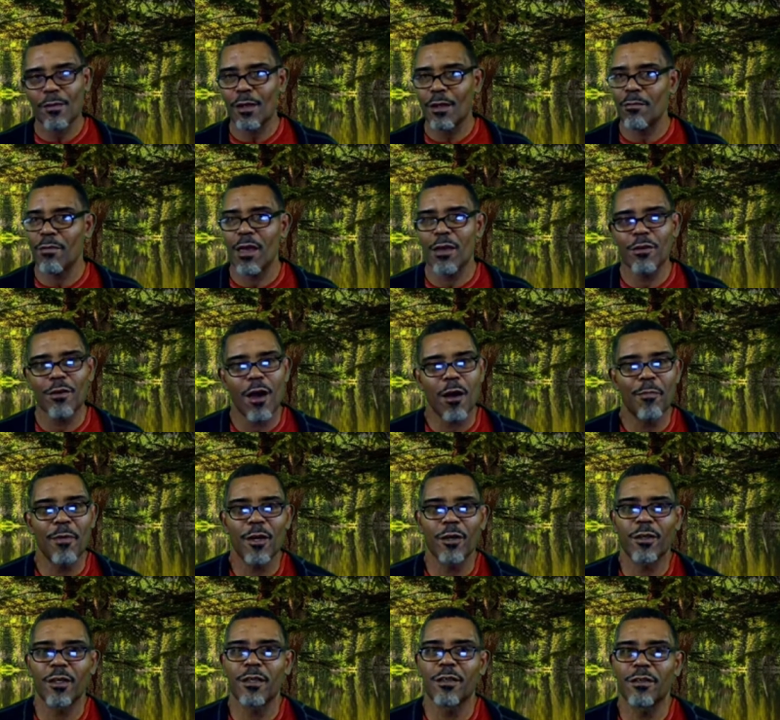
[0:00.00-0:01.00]
Man, y'all
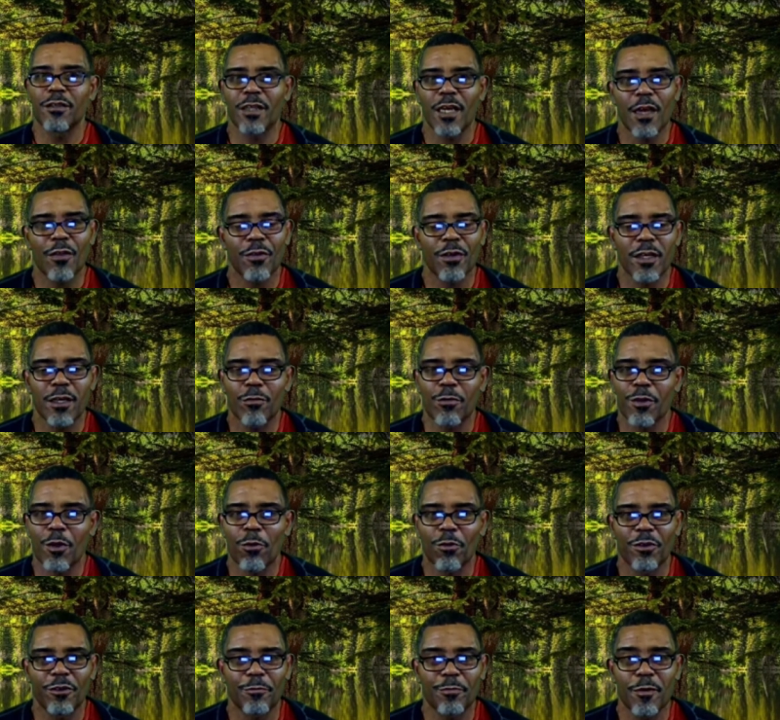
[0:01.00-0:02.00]
better get it together and get with the
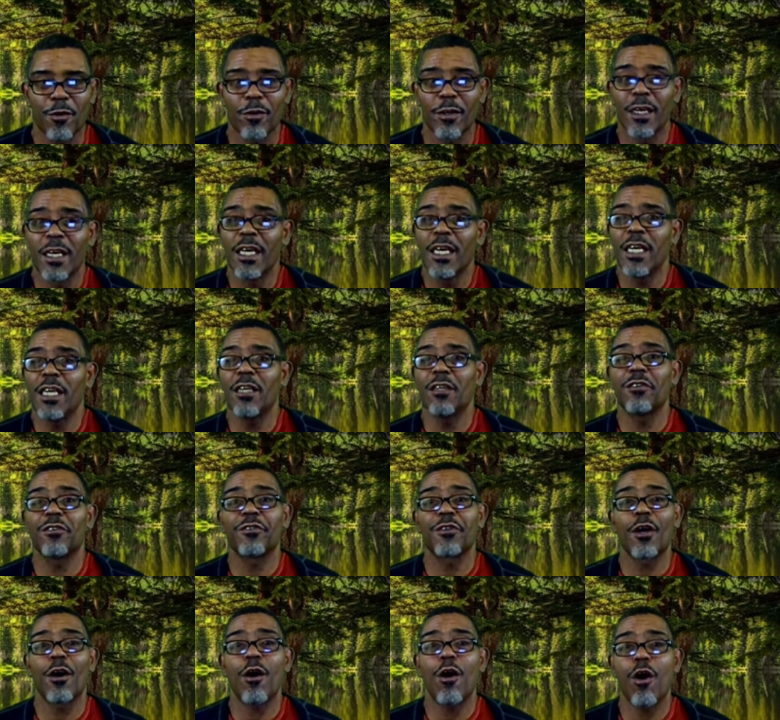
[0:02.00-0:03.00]
Holy Spirit. He is
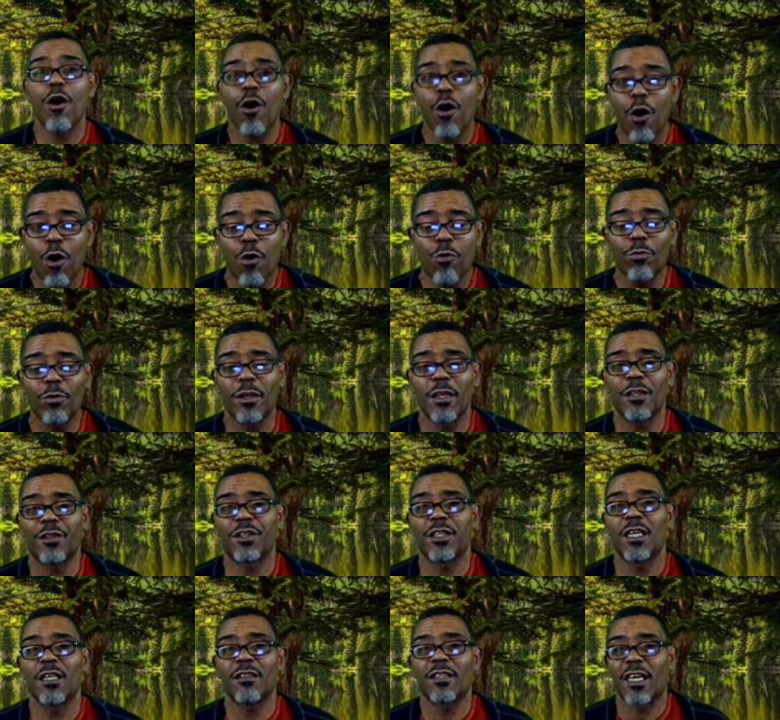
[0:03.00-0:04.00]
the only
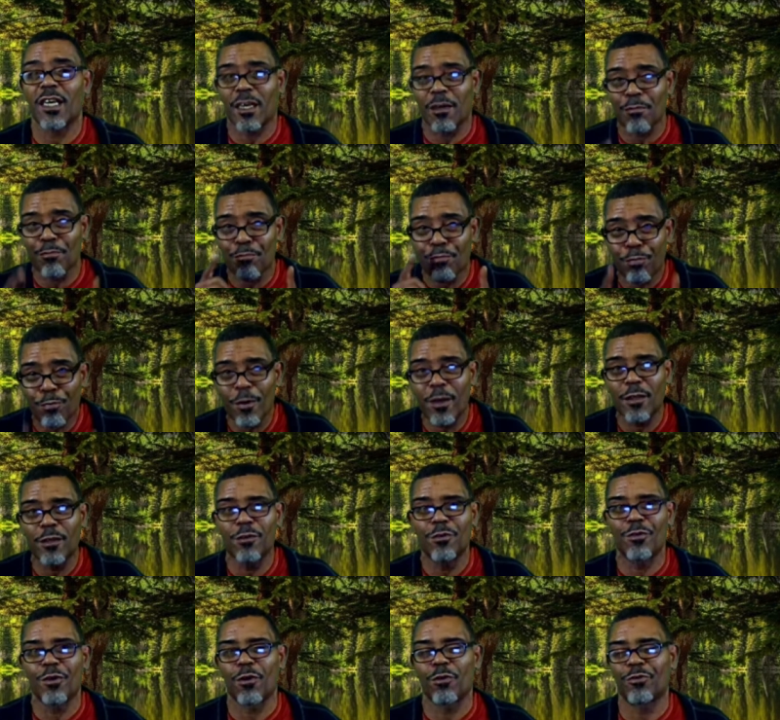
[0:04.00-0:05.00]
thing that can bring
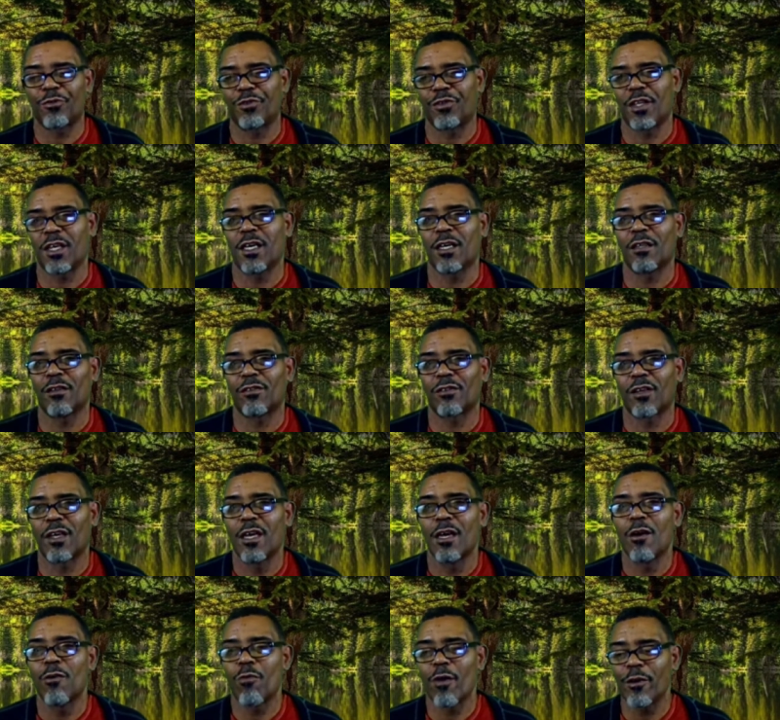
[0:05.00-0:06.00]
you those things
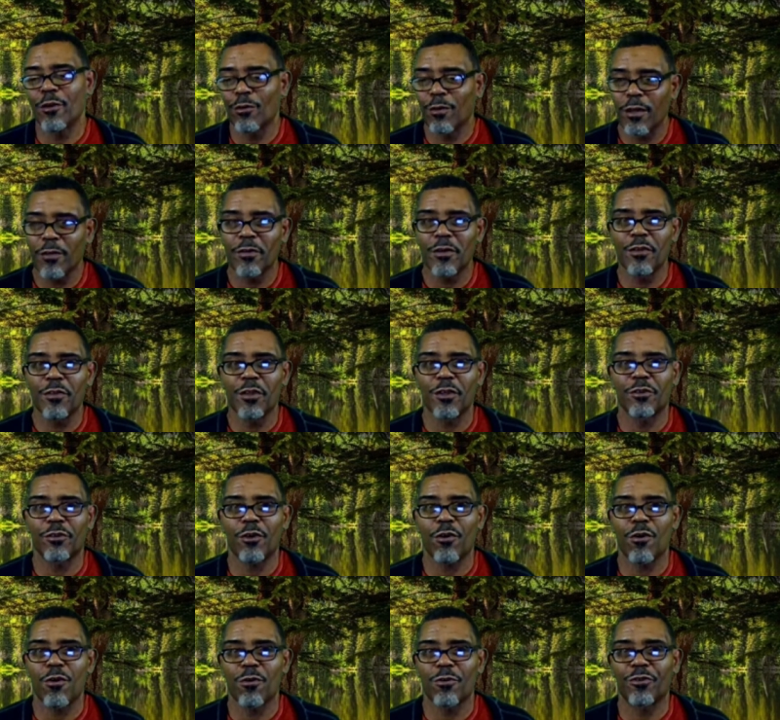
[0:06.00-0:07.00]
while you're living in this
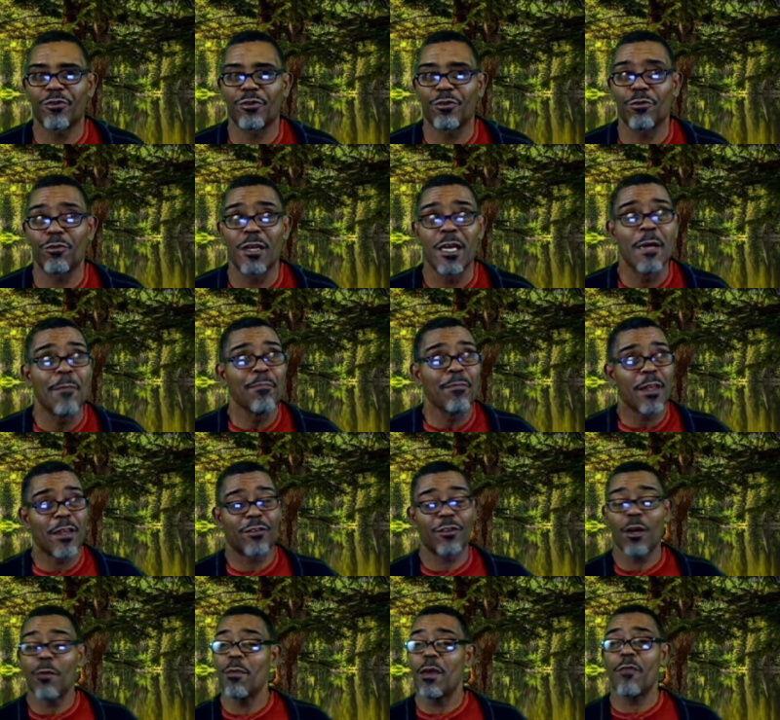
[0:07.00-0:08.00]
earth suit. And
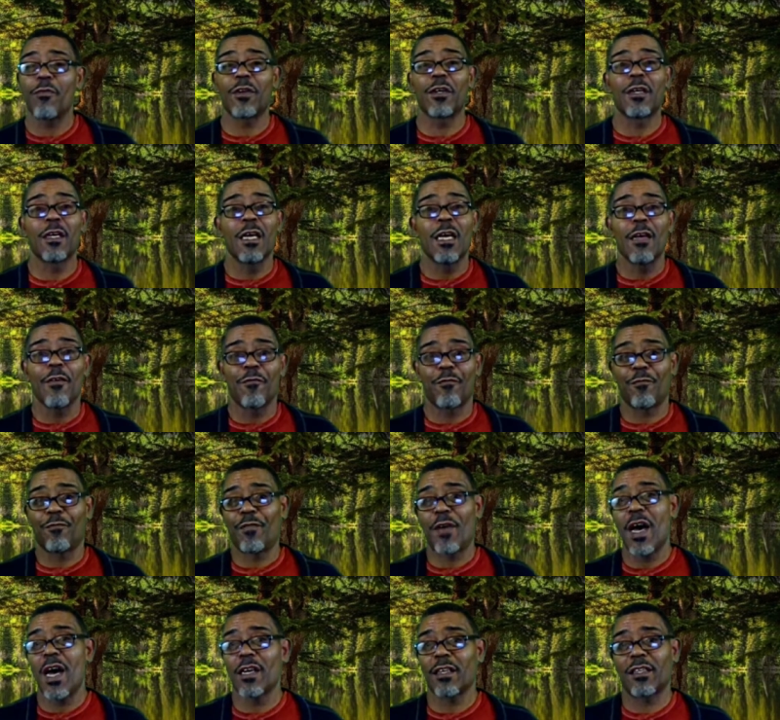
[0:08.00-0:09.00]
some even
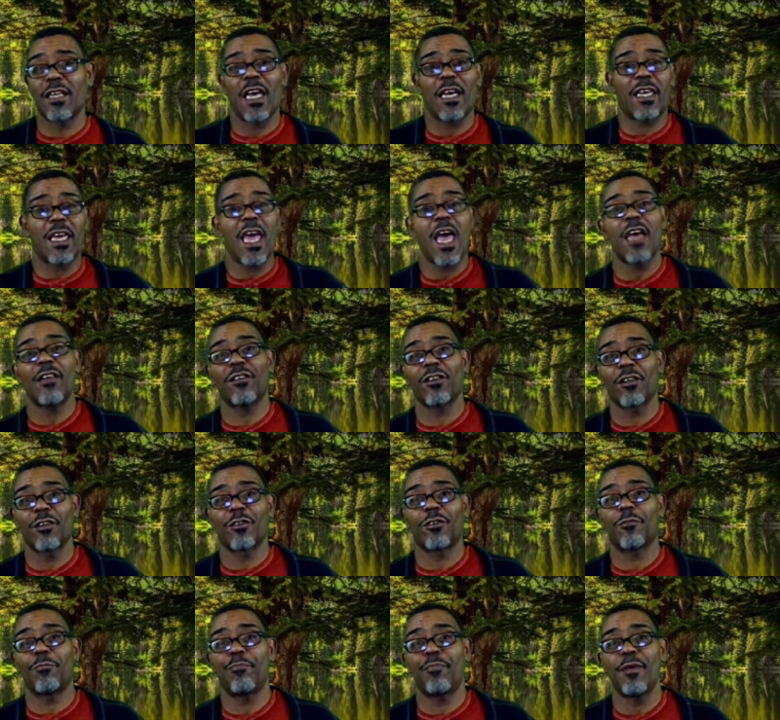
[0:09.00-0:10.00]
find that casting a
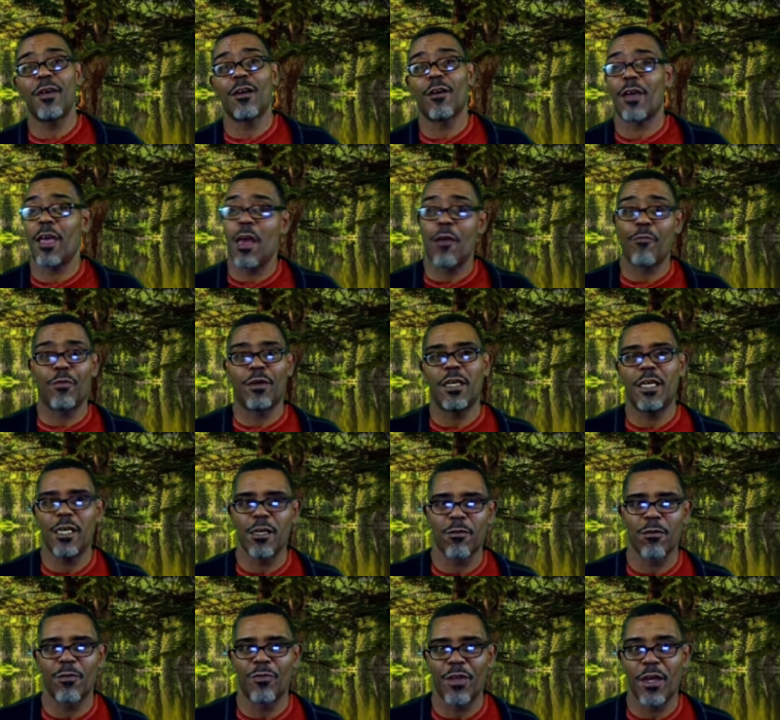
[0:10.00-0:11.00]
spell every
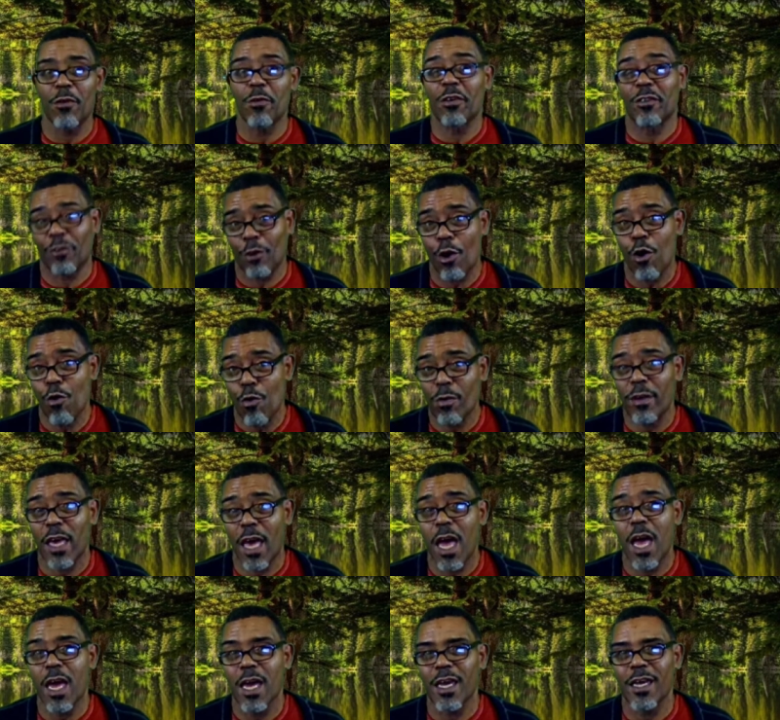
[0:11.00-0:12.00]
here and there is
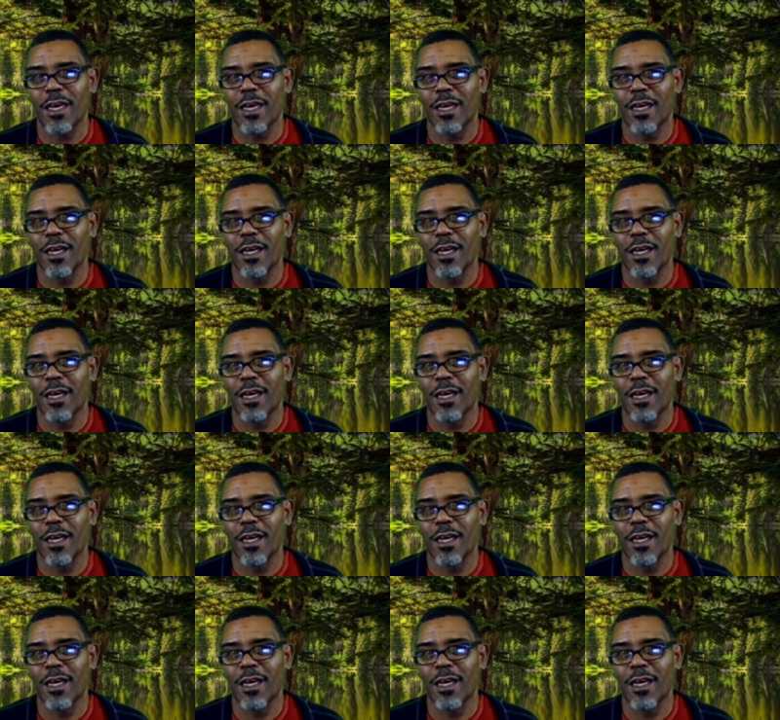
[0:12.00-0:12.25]
okay